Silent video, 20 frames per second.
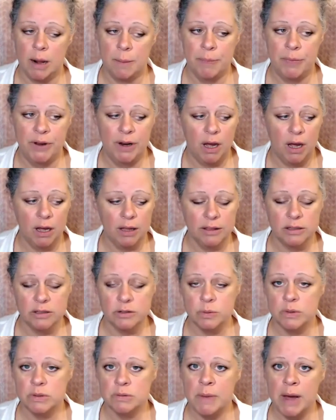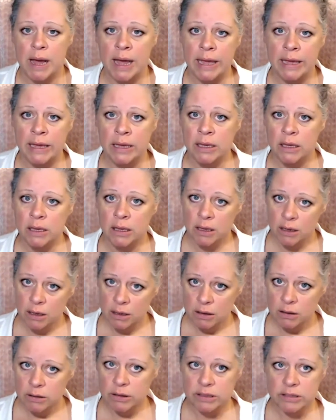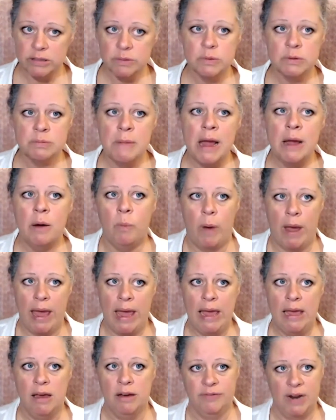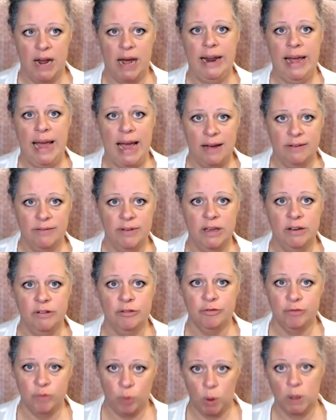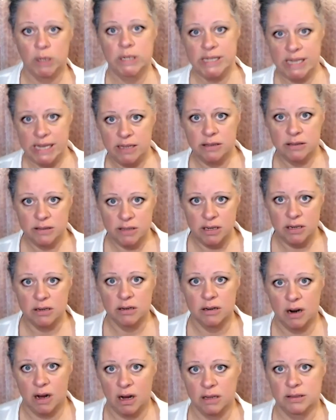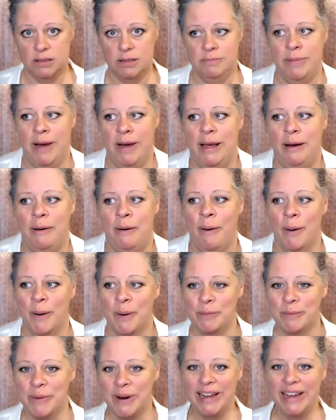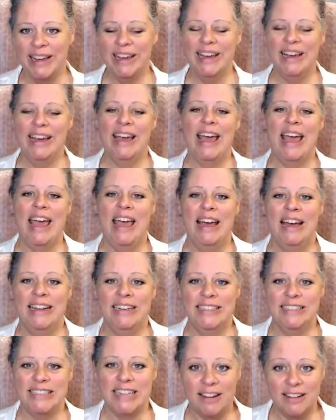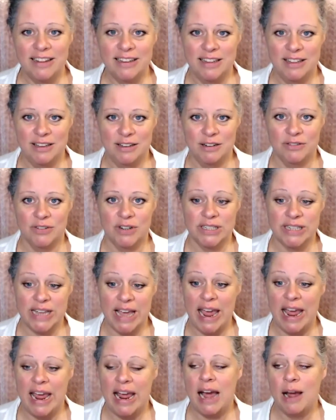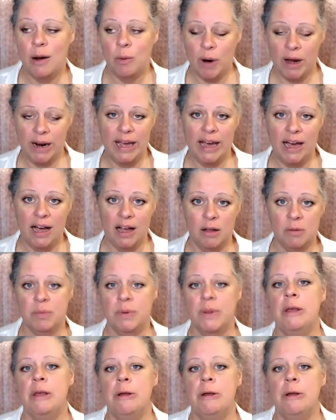the dog. This was my way of not having 14 senior dogs in my home and telling the universe, hey, I want to help.